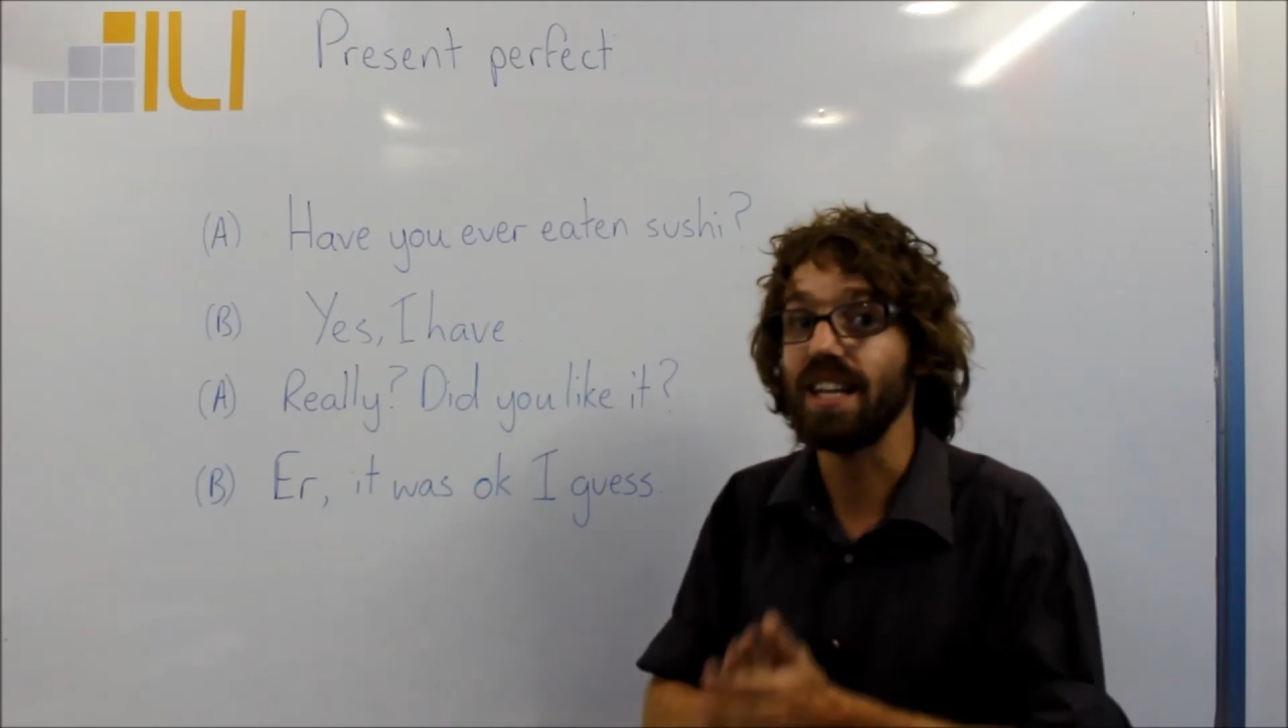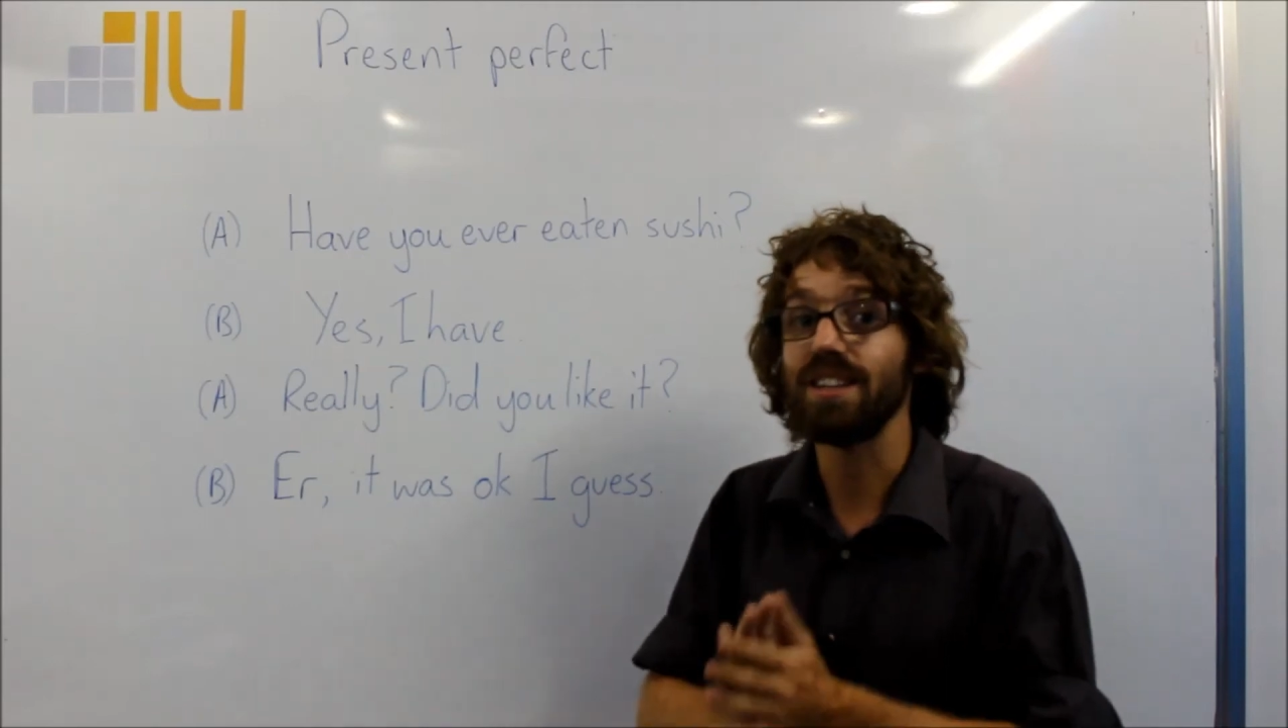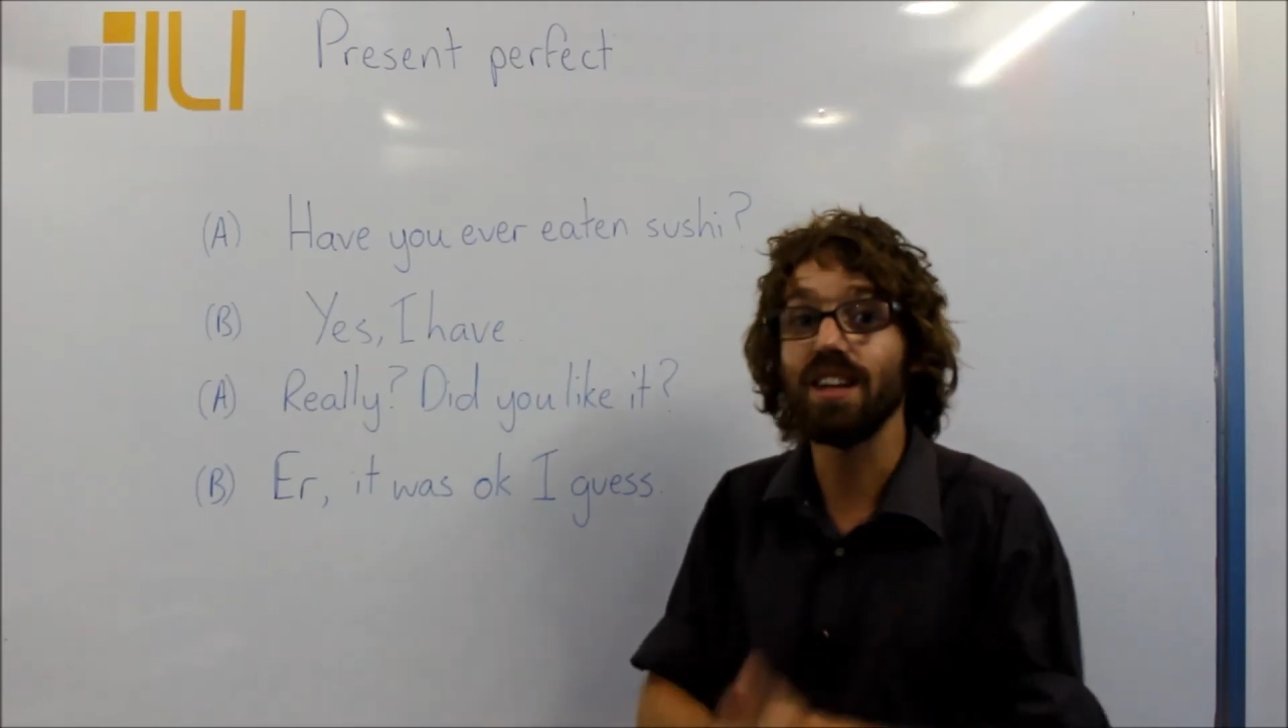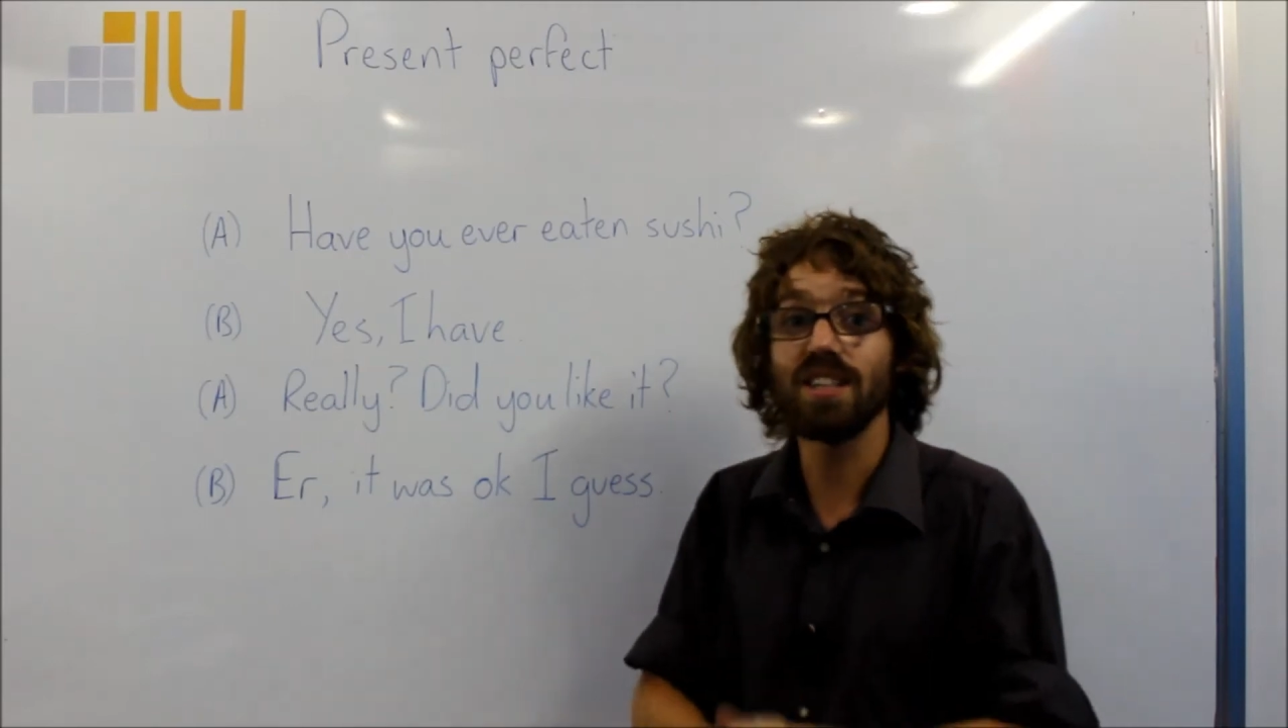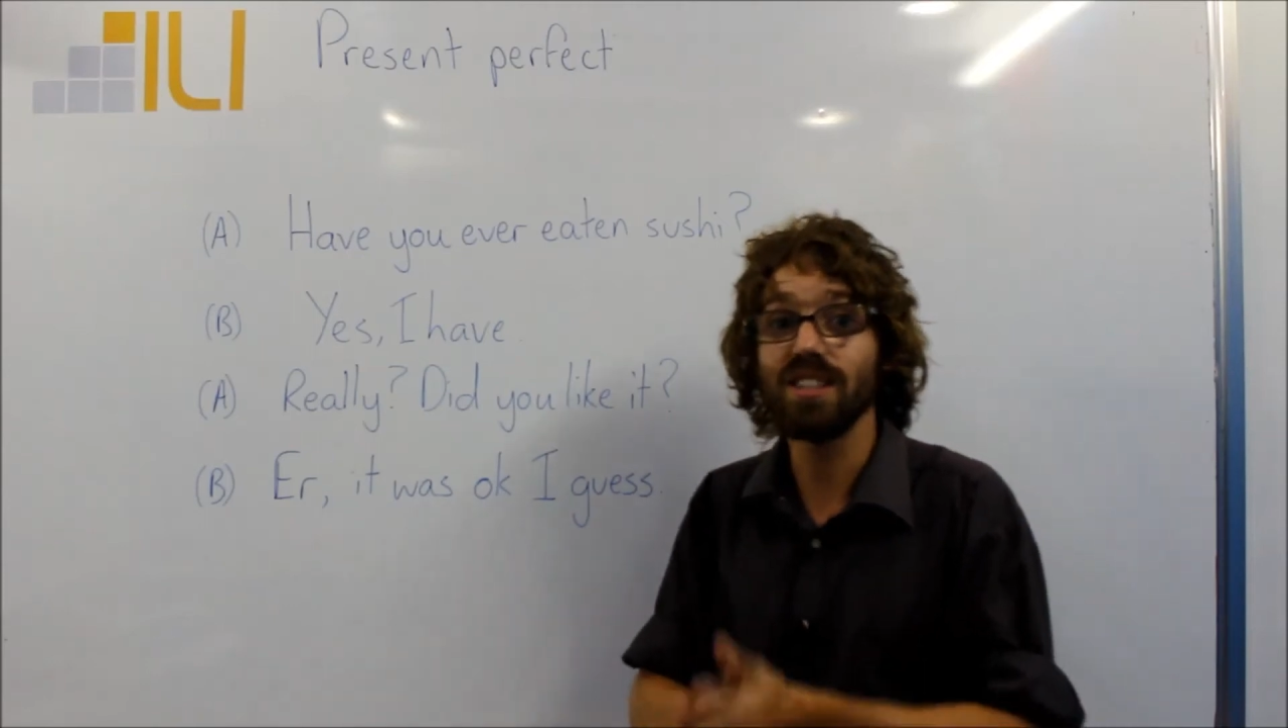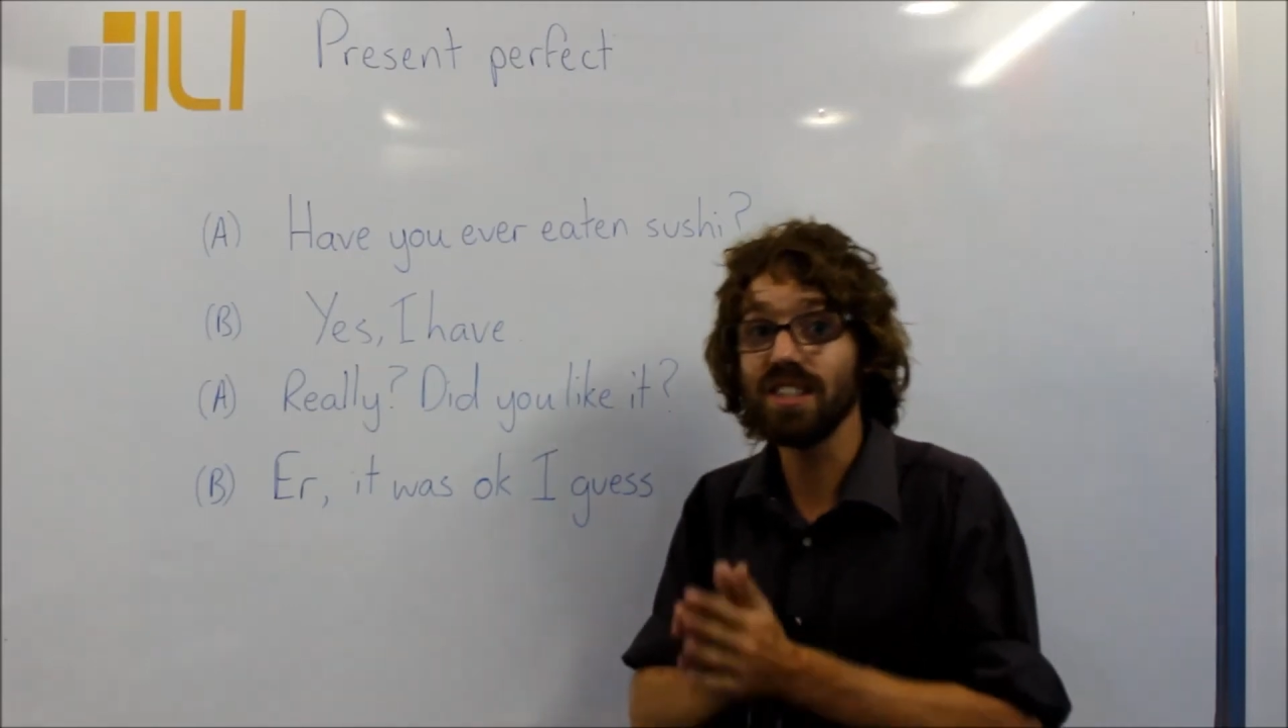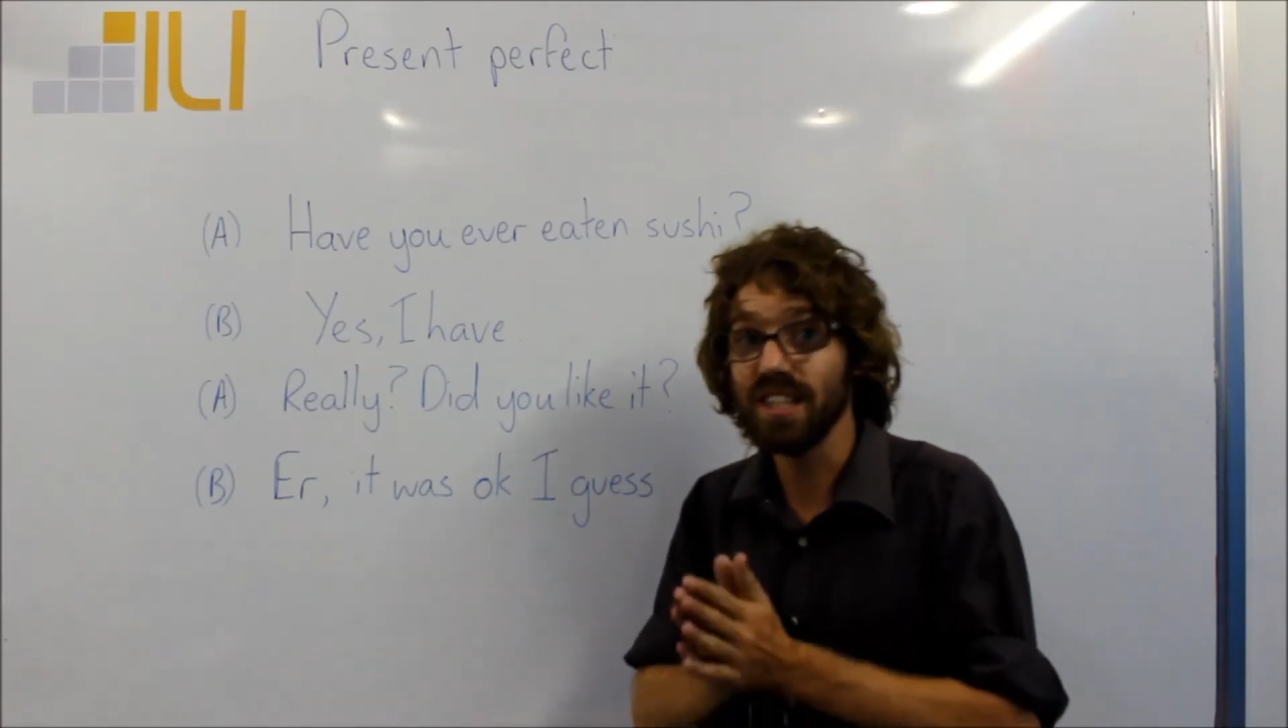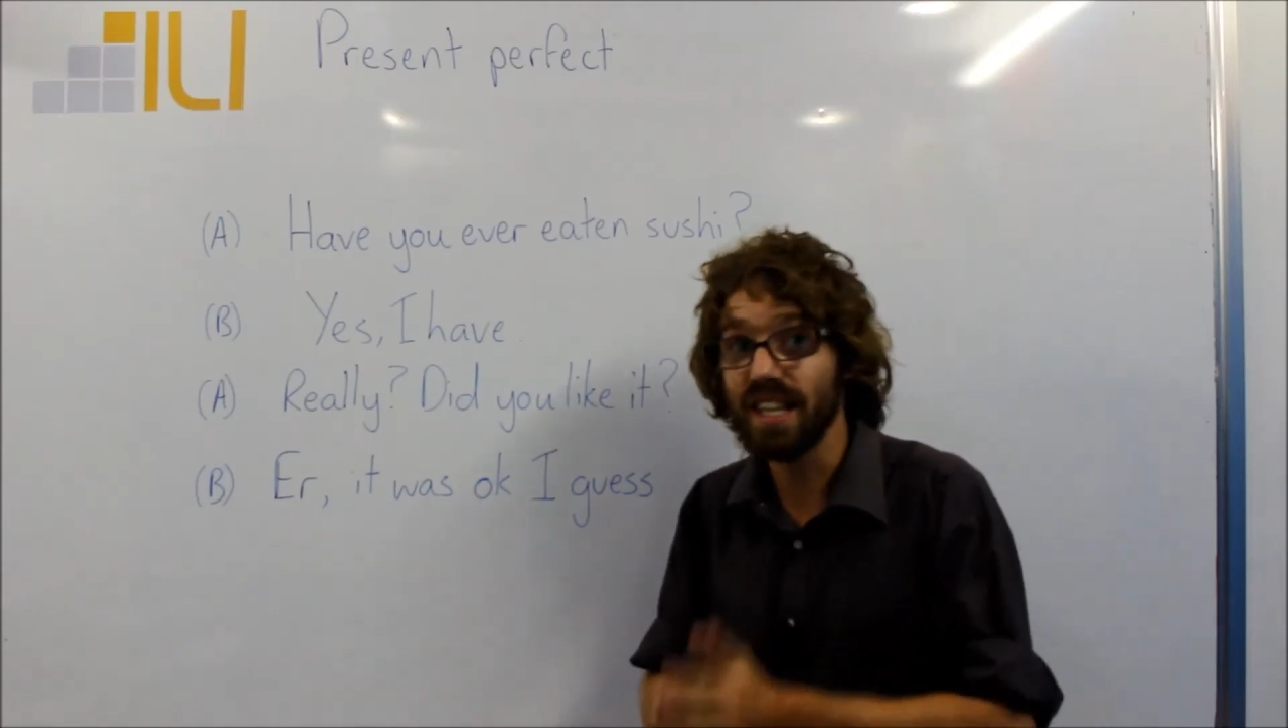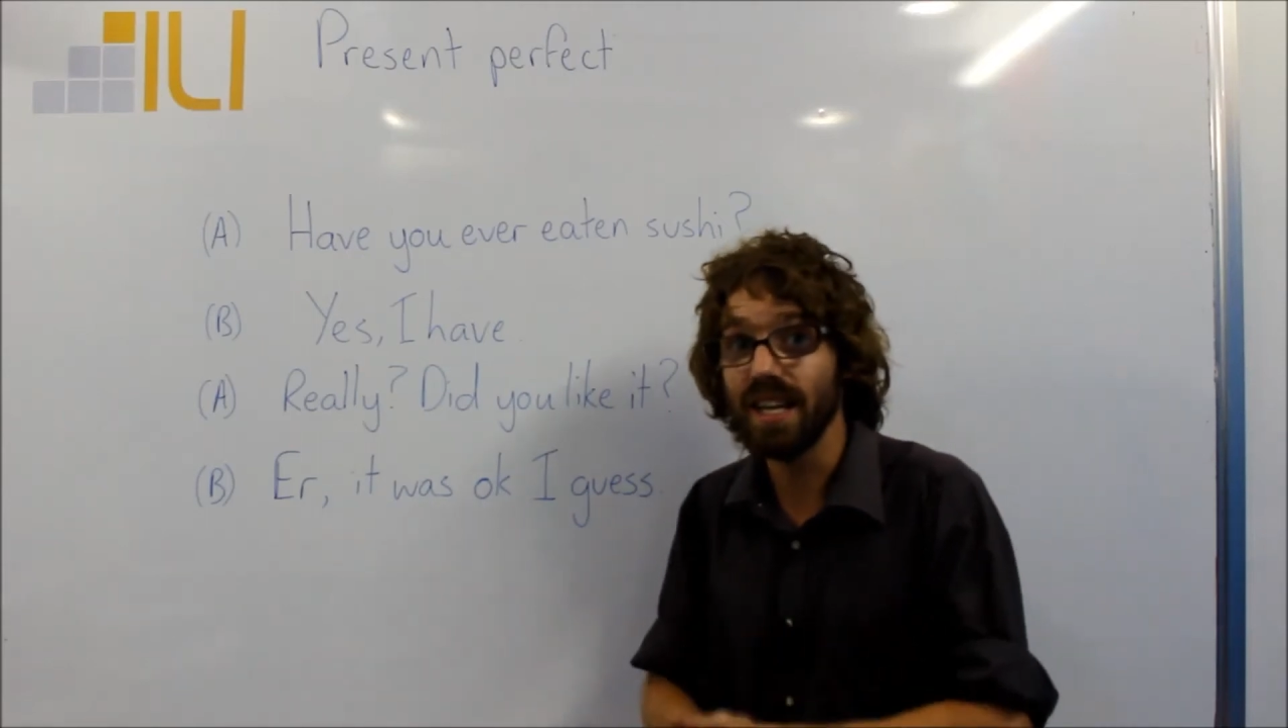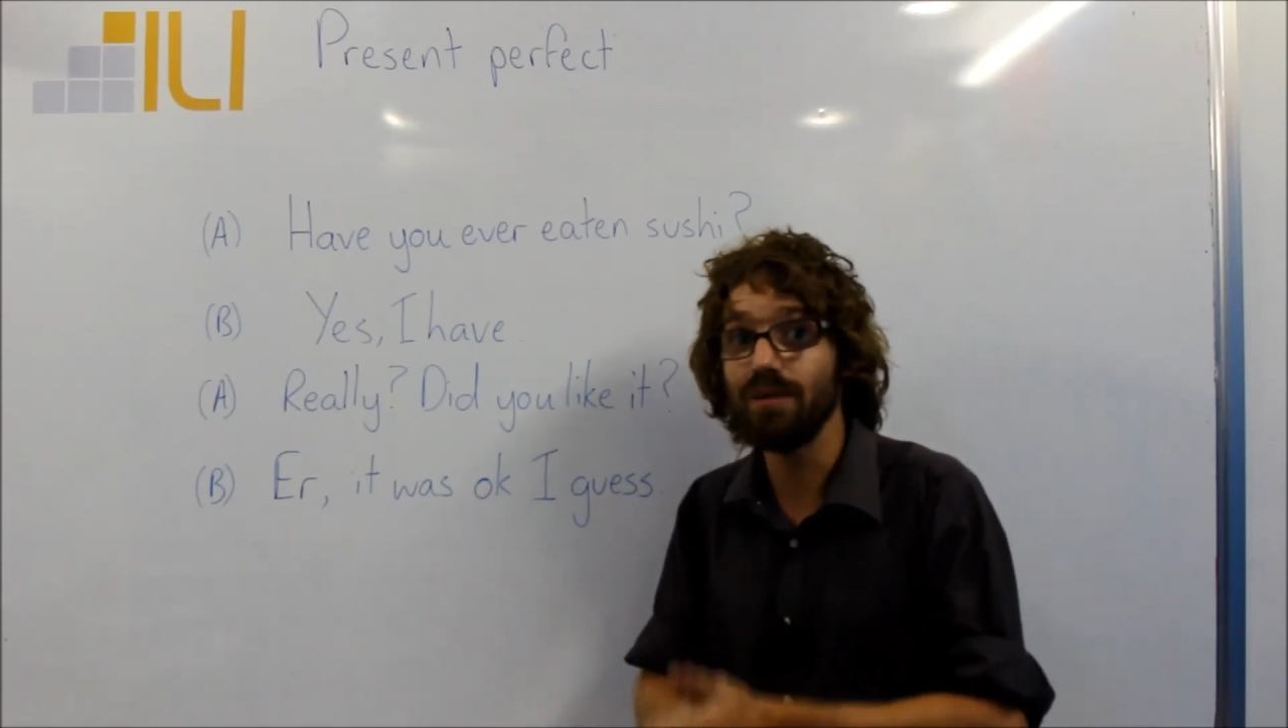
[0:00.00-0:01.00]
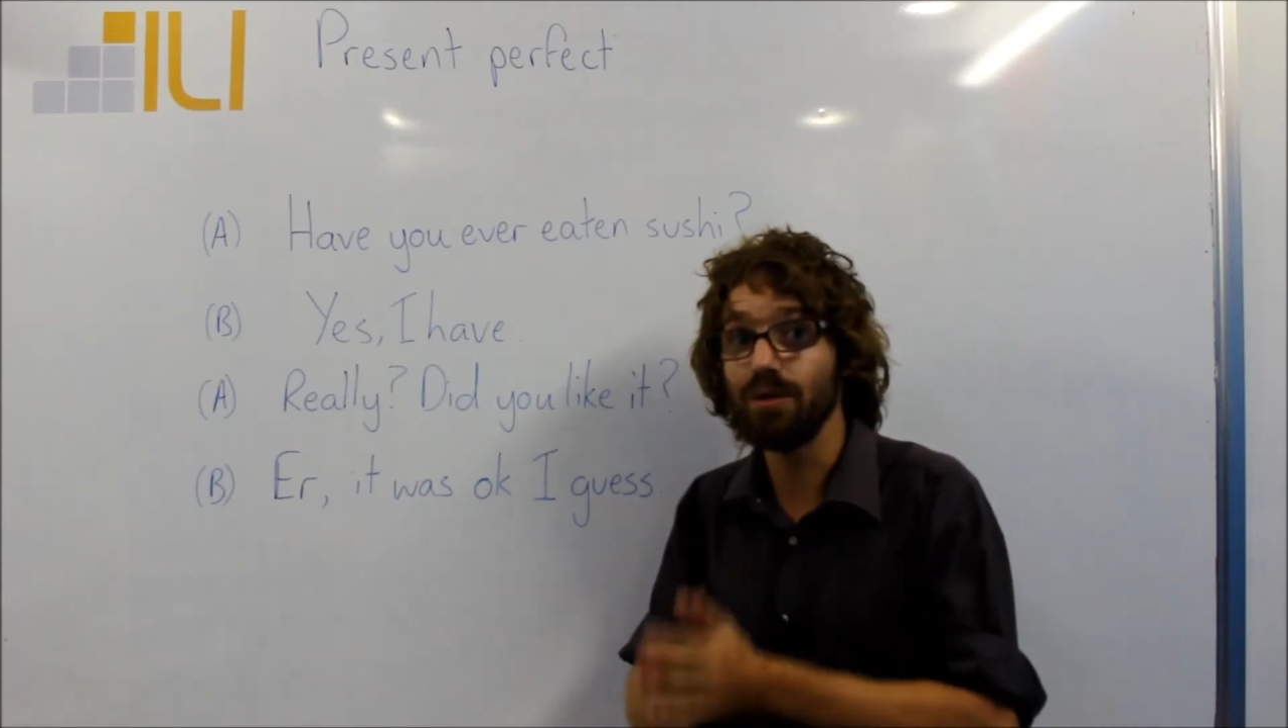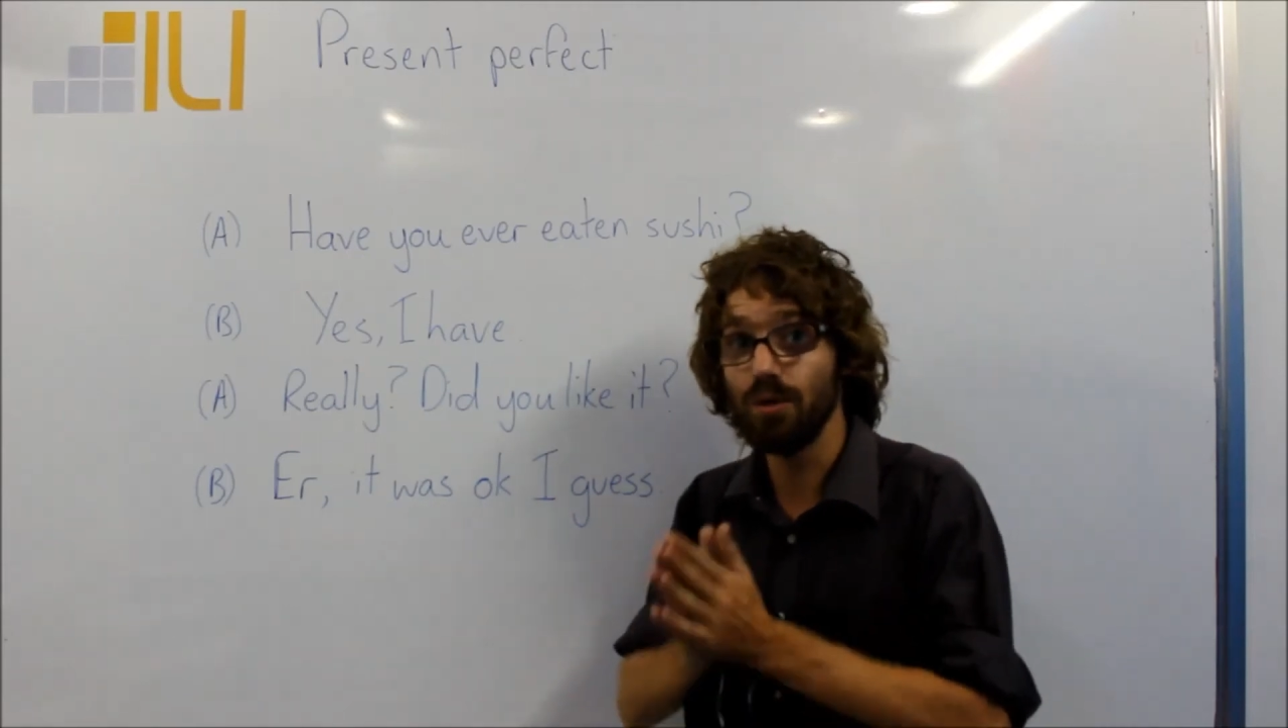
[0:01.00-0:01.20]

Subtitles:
It doesn't give